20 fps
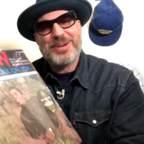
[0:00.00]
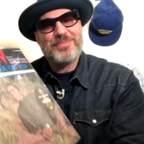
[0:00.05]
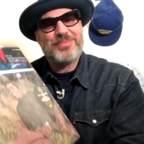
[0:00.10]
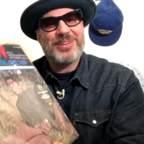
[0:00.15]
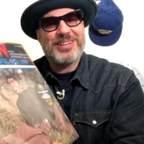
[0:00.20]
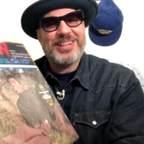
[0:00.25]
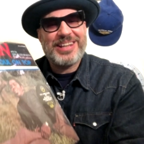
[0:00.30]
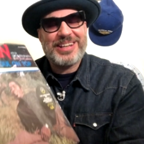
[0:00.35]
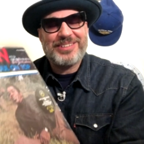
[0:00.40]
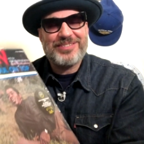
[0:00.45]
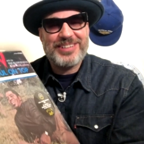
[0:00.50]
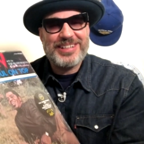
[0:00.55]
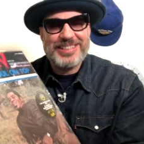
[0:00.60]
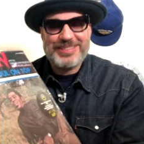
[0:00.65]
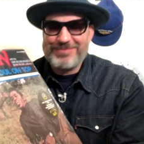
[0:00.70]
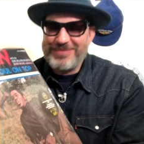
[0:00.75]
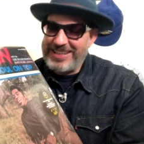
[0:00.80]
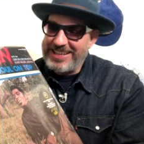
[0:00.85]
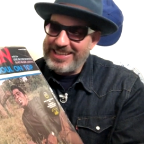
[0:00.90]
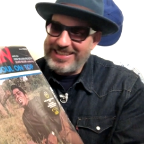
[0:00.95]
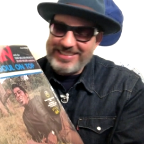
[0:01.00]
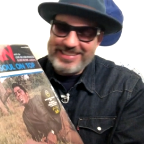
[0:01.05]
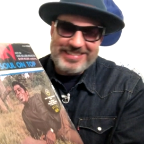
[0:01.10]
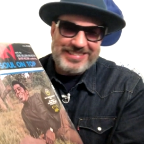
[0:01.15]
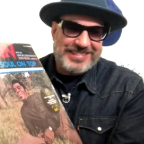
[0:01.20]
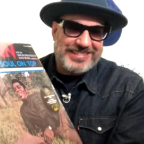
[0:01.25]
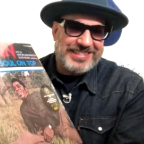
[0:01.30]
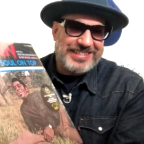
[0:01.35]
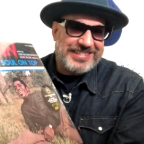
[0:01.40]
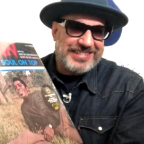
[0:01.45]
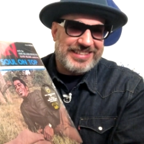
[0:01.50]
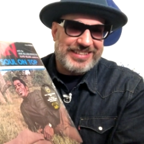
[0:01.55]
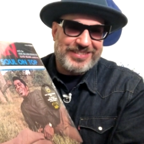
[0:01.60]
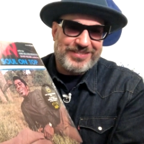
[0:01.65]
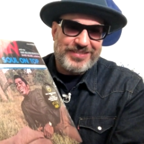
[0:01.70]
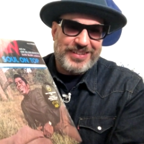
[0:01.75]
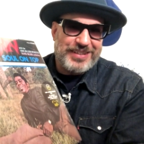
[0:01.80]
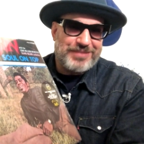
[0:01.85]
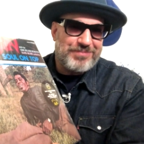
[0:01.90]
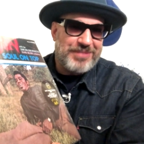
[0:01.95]
but, anyways, man, this is just a
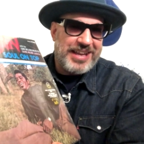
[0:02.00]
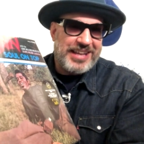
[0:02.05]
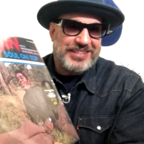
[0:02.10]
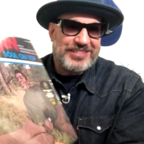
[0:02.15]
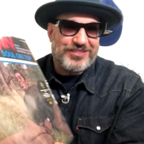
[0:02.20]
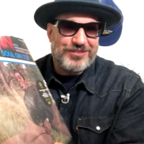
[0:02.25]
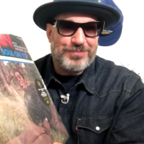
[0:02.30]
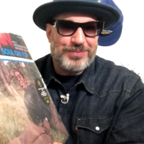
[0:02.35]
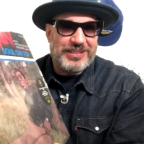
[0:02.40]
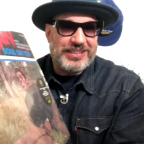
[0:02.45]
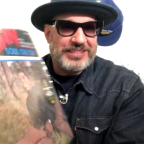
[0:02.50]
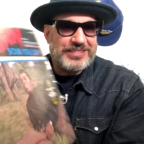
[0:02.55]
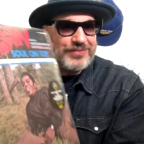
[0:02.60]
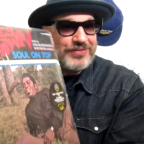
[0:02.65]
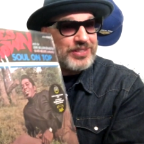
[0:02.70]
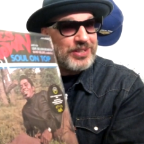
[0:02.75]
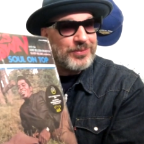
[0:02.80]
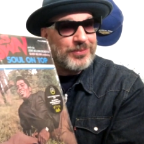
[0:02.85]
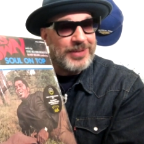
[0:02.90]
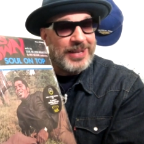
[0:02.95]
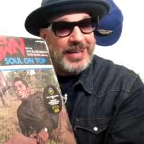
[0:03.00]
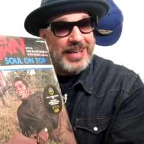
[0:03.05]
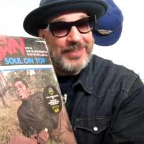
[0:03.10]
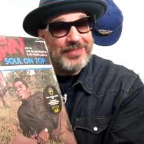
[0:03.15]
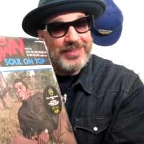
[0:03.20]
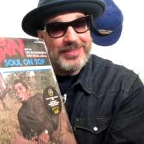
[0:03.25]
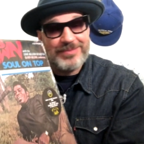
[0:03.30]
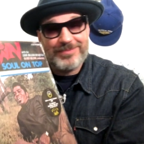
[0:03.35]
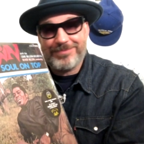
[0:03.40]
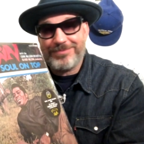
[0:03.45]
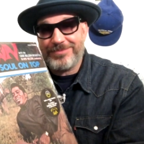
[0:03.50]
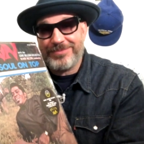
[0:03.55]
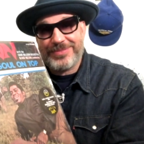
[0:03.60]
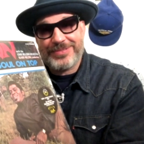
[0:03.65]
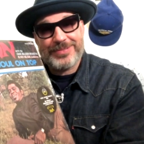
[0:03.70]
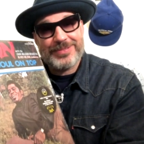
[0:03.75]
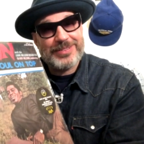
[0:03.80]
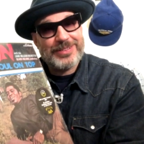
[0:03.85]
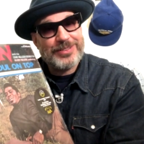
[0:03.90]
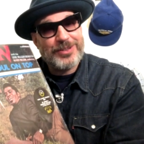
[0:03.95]
great masterpiece. If you don't have it,
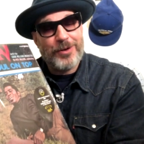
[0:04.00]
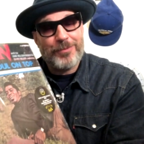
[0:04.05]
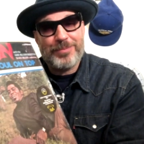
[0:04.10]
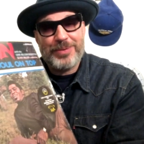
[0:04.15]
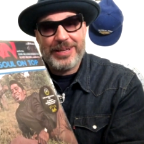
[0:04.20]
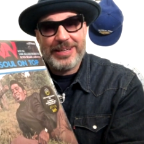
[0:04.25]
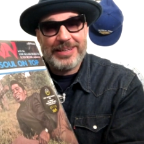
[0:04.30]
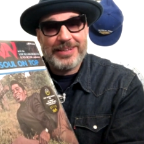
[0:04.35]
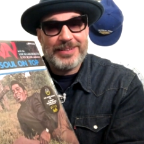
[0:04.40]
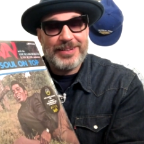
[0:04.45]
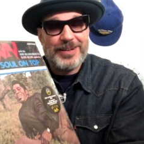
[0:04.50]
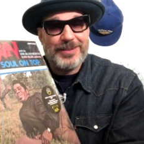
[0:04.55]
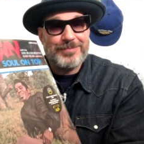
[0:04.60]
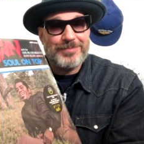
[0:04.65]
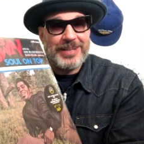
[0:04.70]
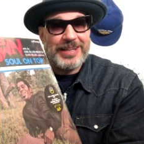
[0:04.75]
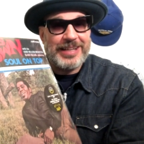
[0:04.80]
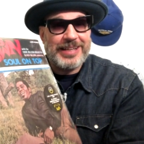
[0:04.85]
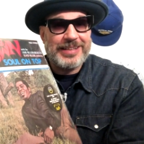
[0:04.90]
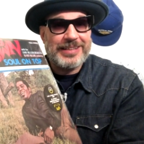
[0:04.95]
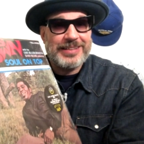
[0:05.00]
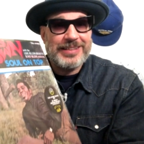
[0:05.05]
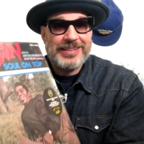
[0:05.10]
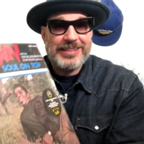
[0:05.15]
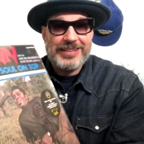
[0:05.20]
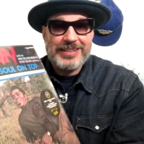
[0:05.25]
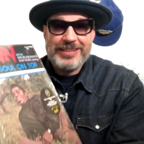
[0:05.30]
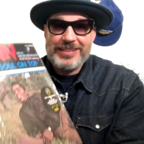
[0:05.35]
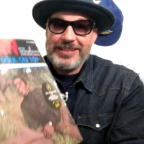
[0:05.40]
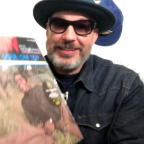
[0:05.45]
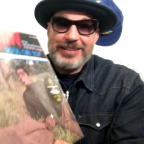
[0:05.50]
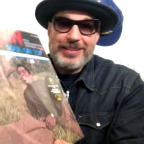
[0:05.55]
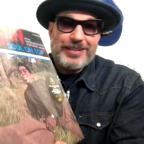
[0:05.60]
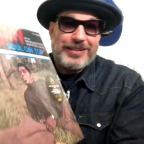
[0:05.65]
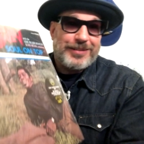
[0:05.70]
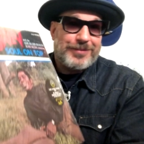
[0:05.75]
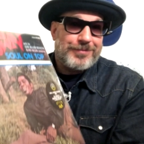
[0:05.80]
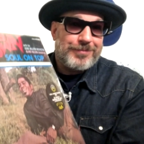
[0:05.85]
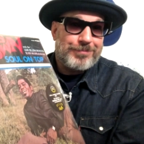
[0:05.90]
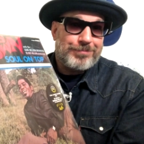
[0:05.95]
go pick it up, man.
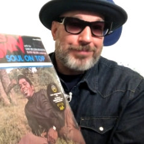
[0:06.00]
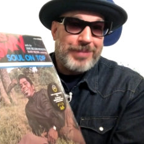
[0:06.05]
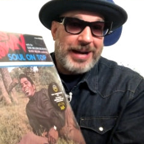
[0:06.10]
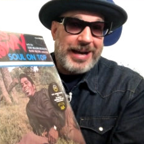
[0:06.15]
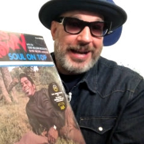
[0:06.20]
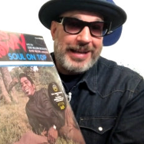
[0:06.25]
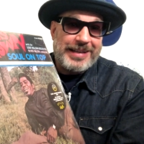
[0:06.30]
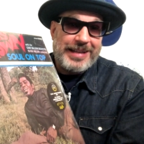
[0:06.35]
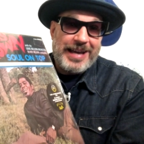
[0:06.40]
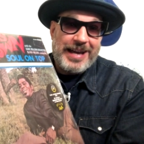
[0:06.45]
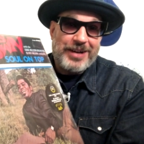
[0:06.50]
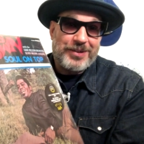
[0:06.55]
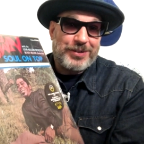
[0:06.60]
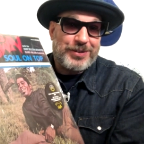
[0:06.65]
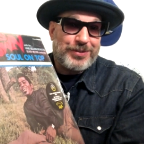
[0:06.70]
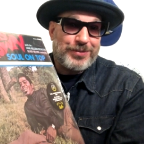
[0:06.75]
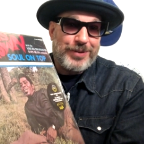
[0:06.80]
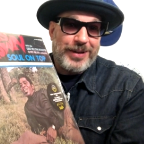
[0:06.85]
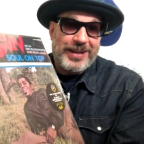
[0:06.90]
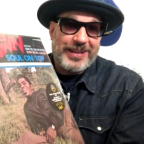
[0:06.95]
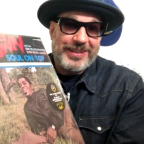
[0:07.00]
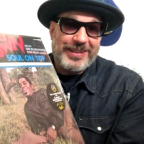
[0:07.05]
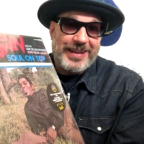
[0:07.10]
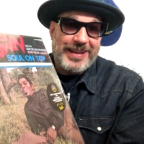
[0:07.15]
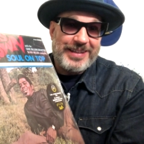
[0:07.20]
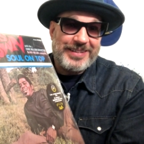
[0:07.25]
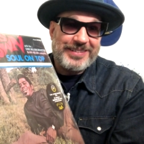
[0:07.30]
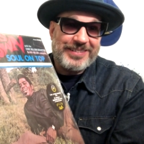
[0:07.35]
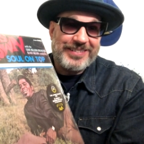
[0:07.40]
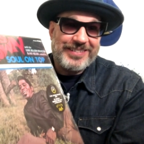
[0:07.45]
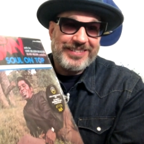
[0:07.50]
Buy now or cry later,